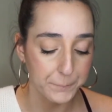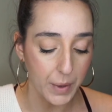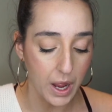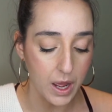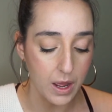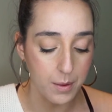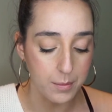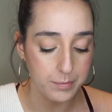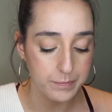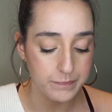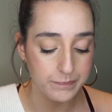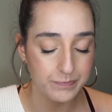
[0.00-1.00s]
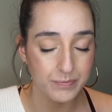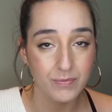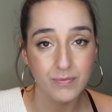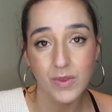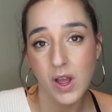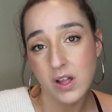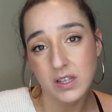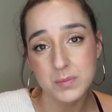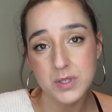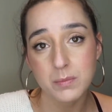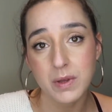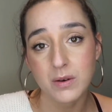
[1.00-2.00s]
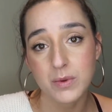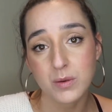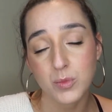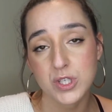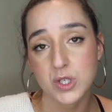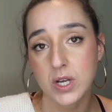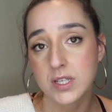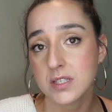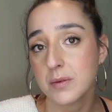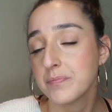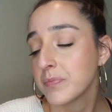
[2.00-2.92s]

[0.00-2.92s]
All lips look better when they're moisturized.